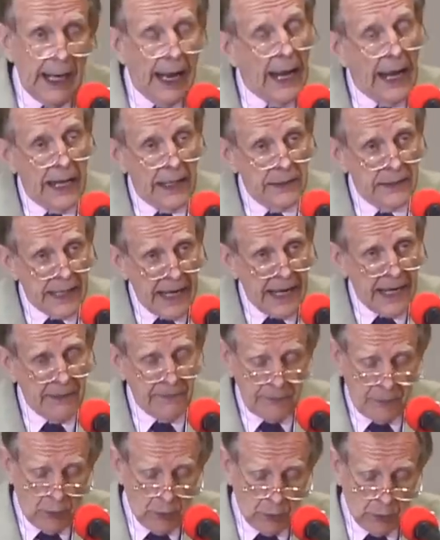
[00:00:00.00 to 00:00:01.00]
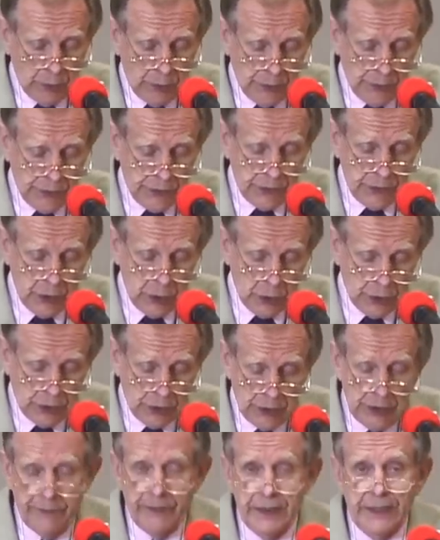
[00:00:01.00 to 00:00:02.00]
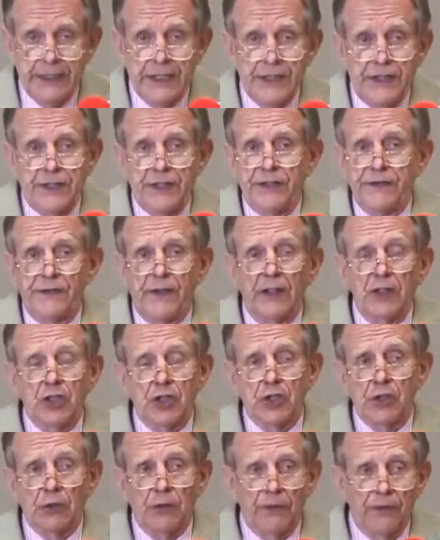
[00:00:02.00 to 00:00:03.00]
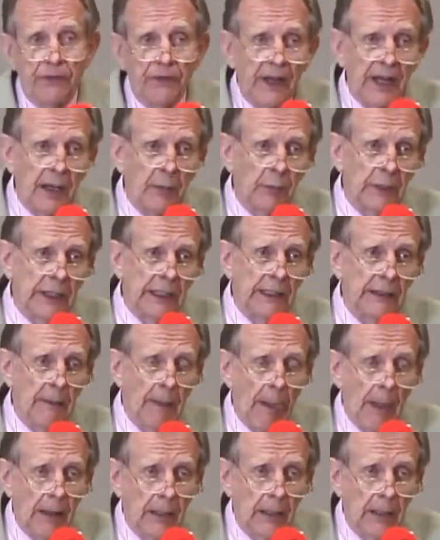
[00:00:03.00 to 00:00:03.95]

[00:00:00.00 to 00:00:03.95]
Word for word: And Dan Vogel's notion of a dysfunctional family